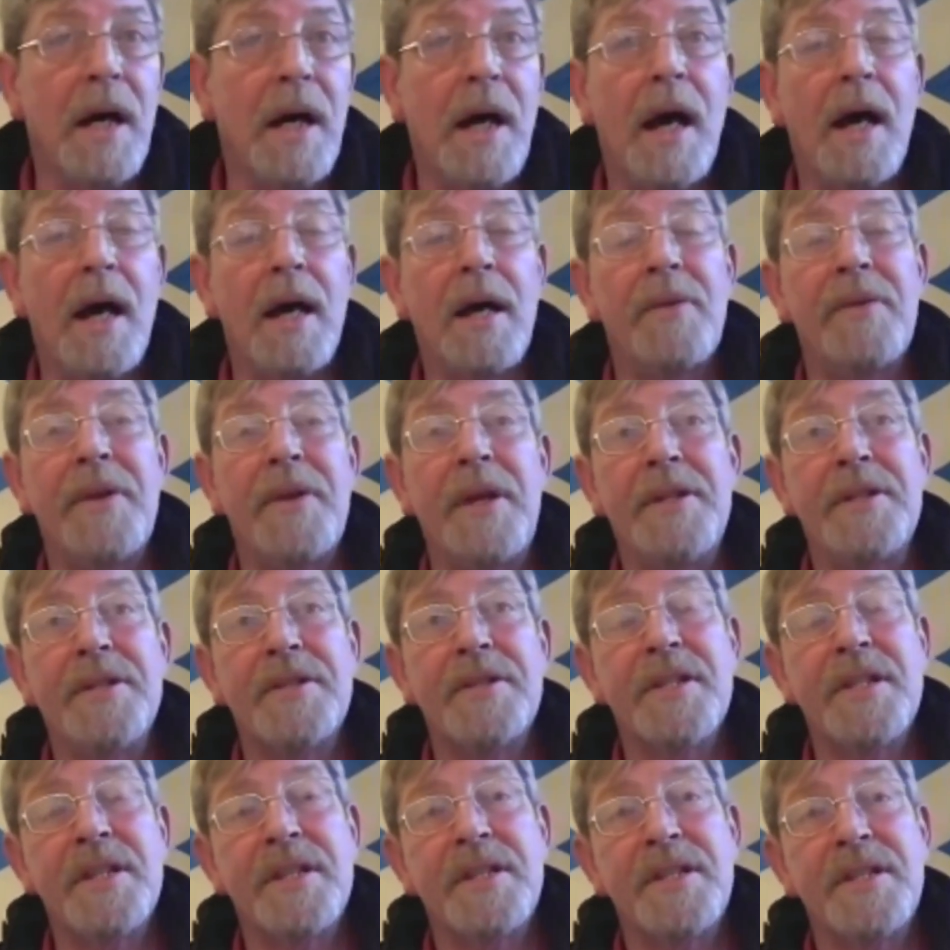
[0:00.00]
by hiring
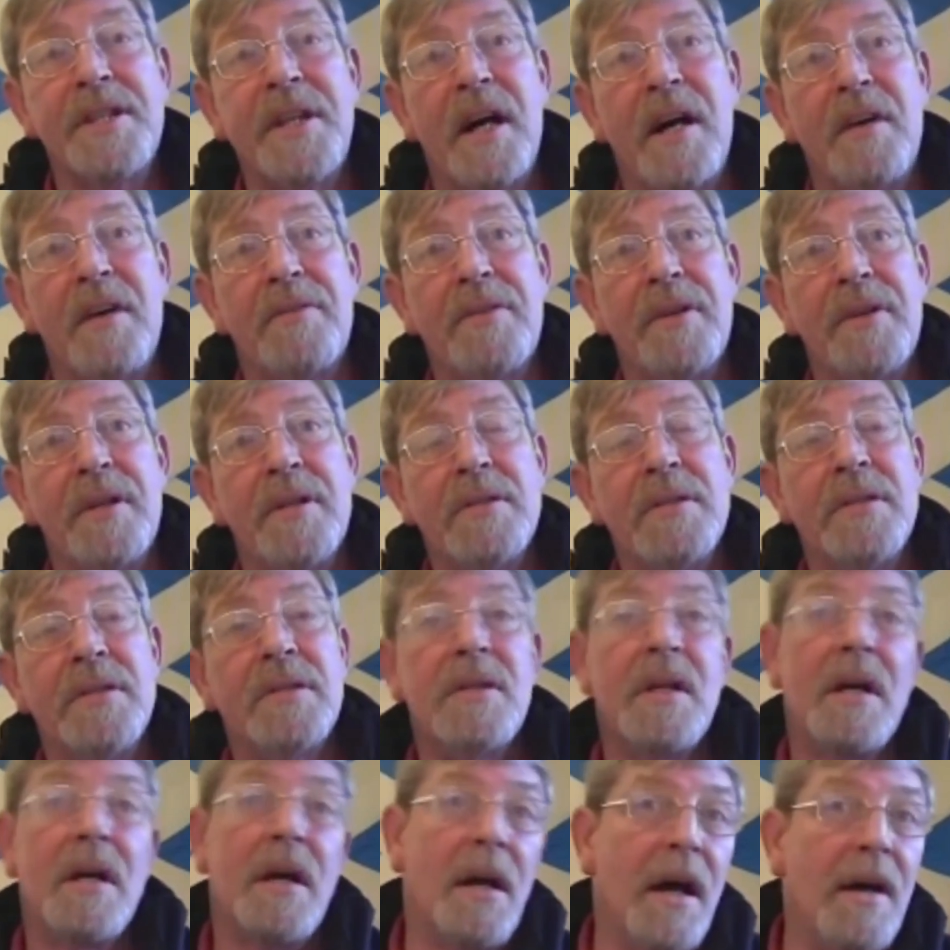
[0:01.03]
agency staff.
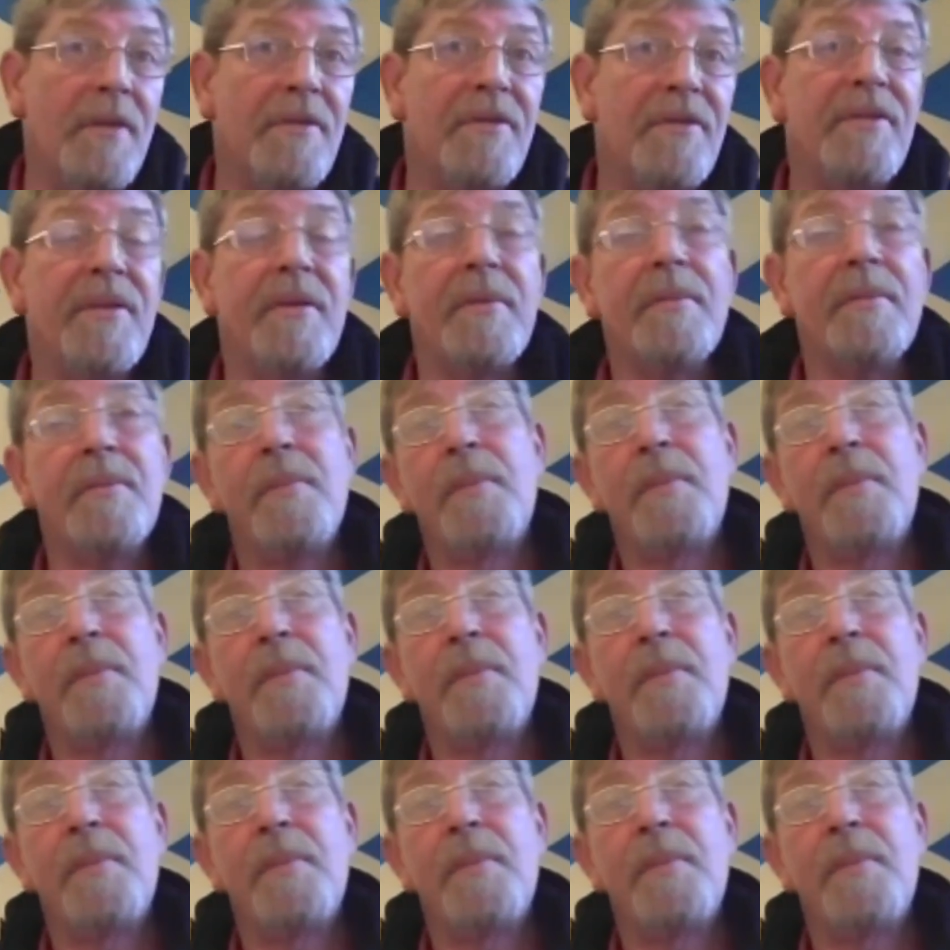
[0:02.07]
Have